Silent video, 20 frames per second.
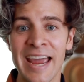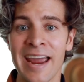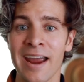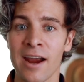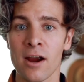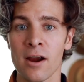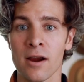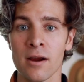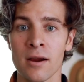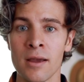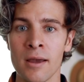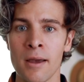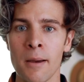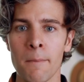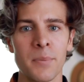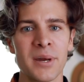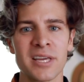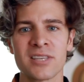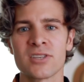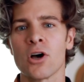there,
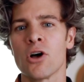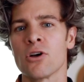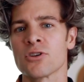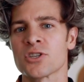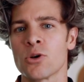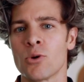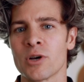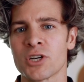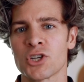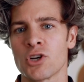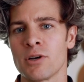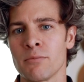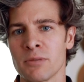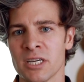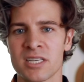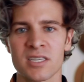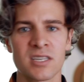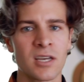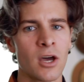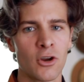but it's also
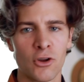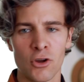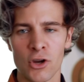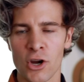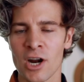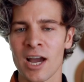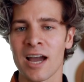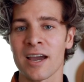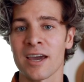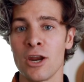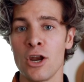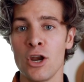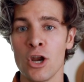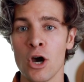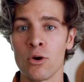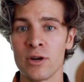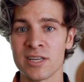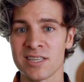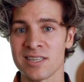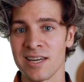extremely subtle. You're not gonna
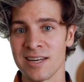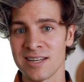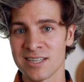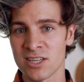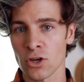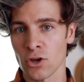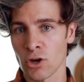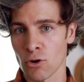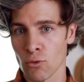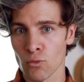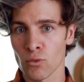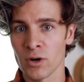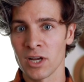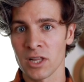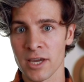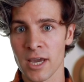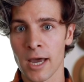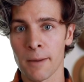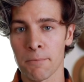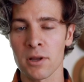notice it until you're
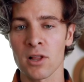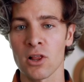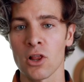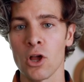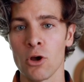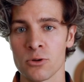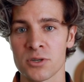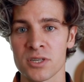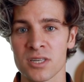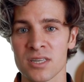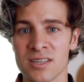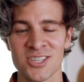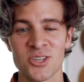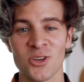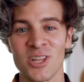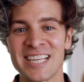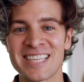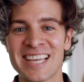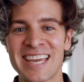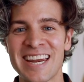really up close.
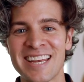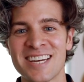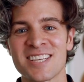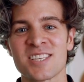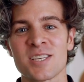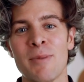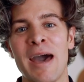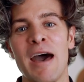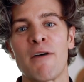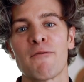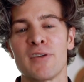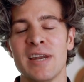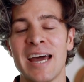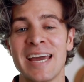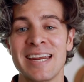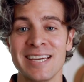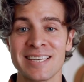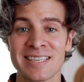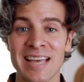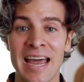So let's get into some outfit
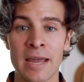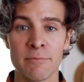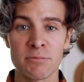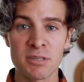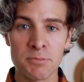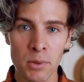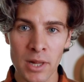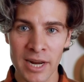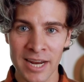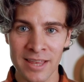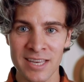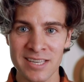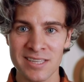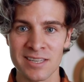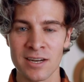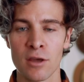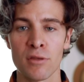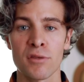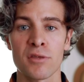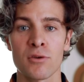ideas. I'm splitting this
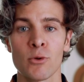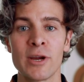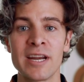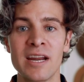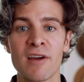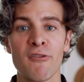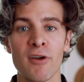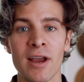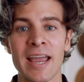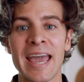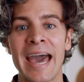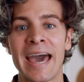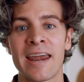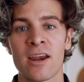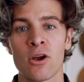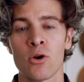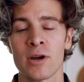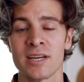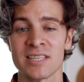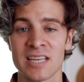into three different
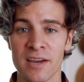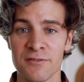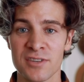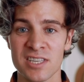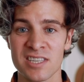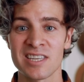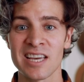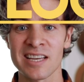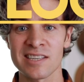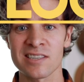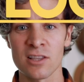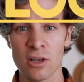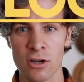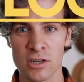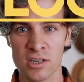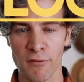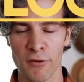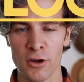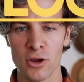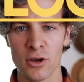categories. I have six
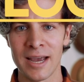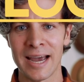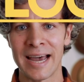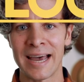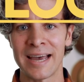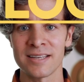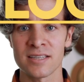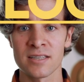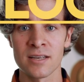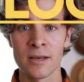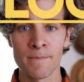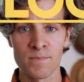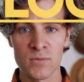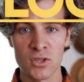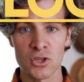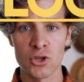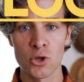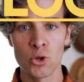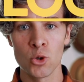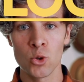looks for you guys.
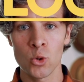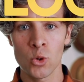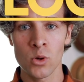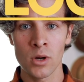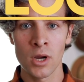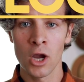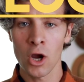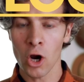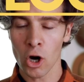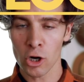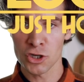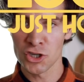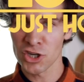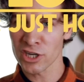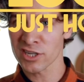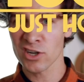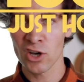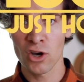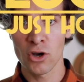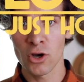Two are
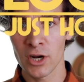just a